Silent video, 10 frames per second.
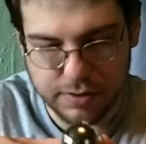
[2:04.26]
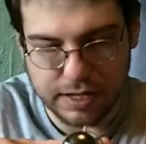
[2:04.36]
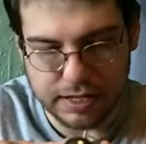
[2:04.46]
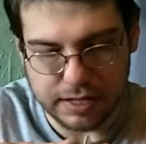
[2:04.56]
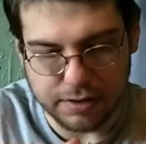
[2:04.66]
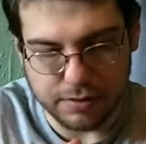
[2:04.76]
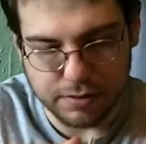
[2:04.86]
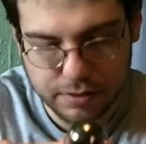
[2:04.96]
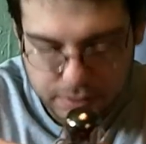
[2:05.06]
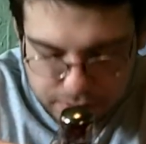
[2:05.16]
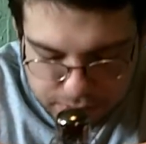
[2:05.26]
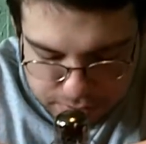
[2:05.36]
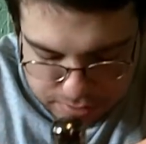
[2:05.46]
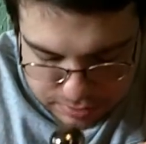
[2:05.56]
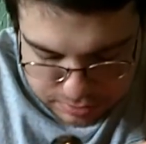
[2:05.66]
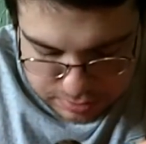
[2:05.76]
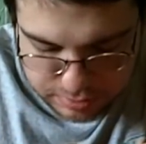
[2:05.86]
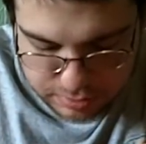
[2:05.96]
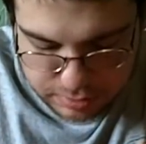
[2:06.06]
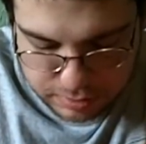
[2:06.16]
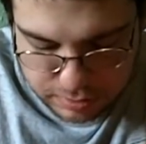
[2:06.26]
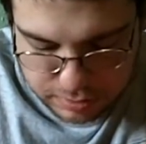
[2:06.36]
it going in now?